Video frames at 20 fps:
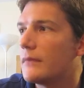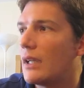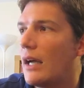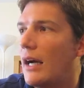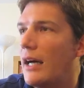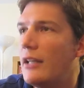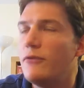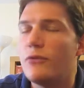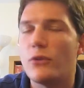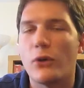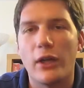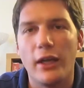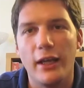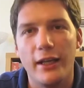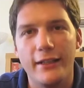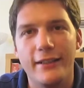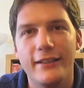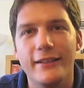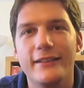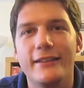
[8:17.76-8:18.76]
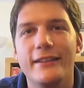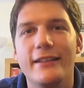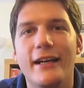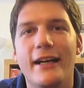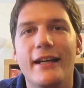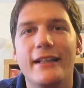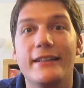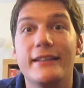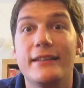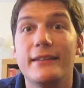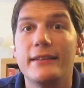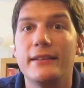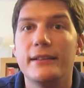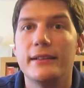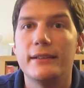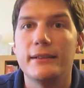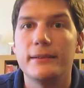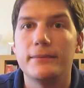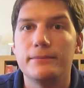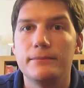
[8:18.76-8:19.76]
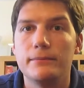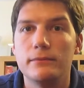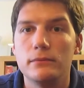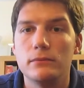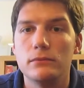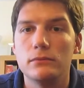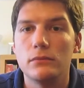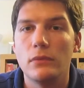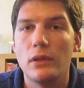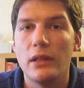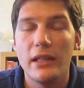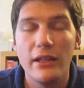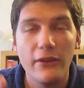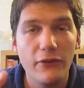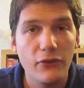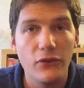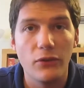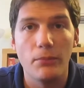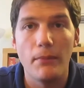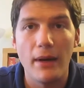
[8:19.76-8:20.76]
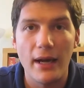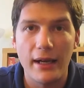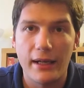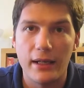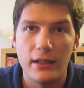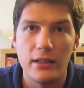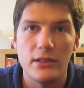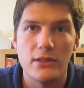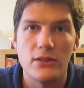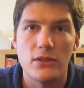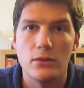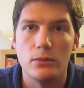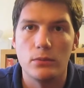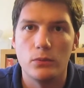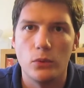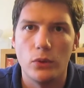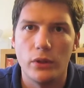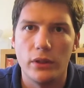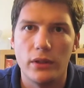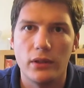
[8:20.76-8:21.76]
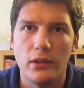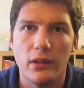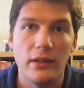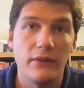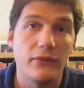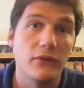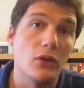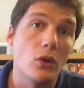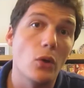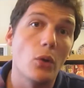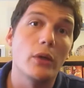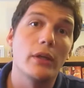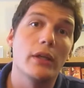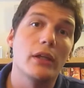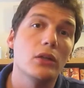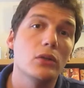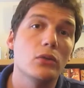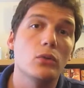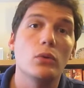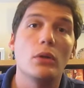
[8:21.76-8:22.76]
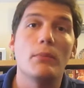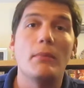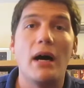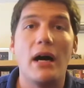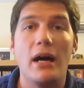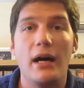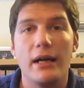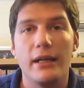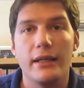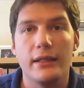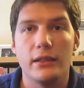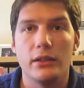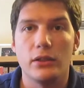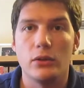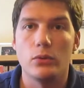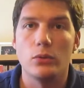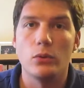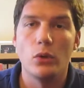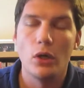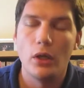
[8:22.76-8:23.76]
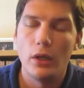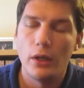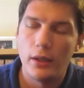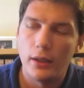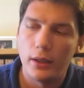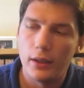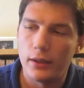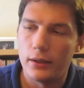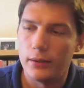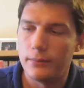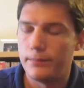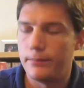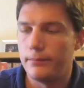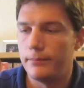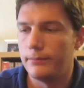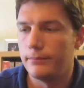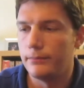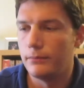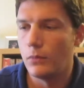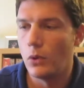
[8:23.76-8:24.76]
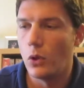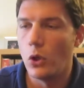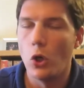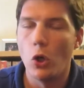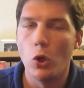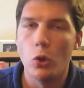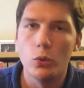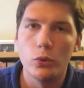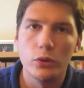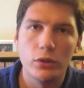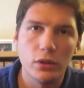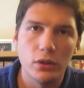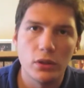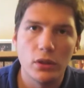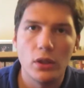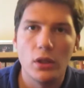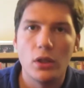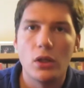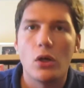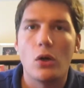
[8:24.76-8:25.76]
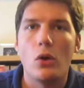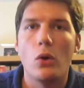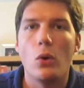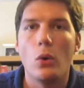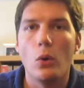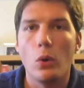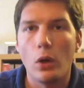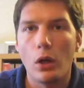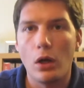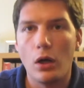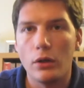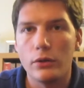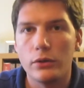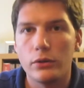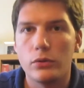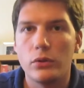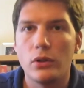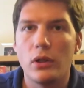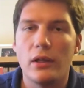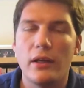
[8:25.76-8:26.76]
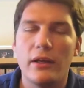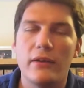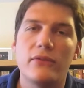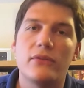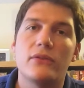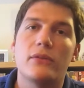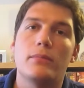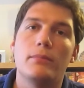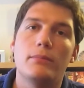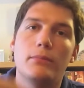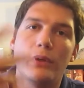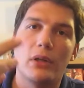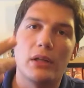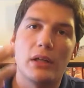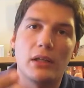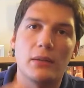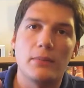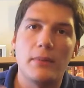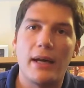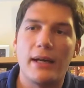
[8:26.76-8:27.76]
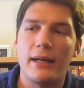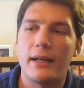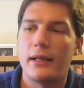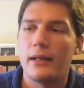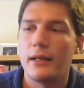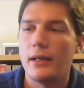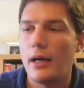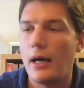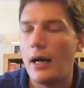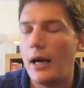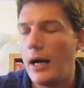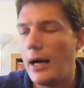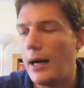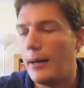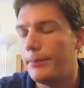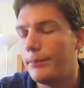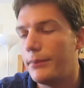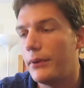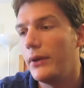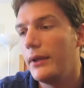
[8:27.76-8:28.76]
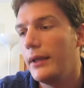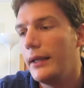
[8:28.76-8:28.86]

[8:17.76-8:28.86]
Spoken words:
advocated that the lift mechanism, with the lift going into the mine, you load coal onto the lift, bring it back up.